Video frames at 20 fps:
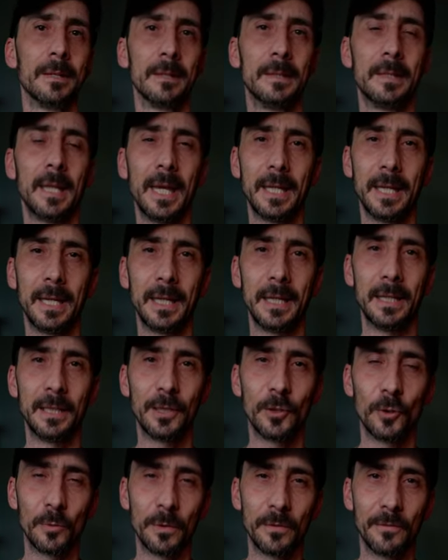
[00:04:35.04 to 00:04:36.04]
taking a
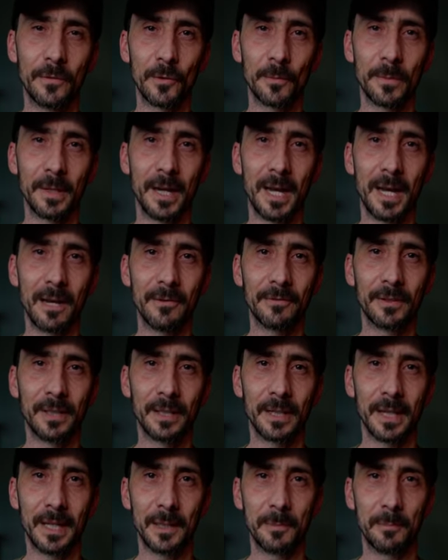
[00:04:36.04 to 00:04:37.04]
little bit from the After
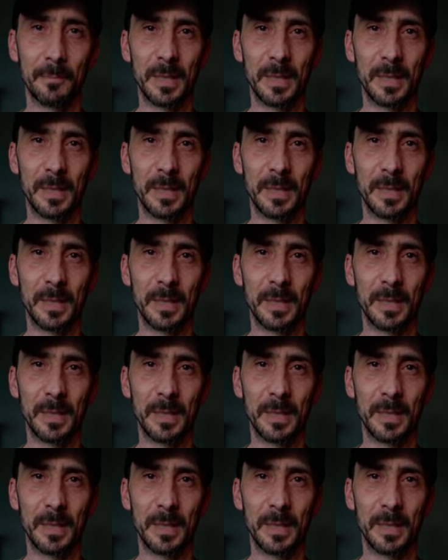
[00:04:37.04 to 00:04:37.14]
Eight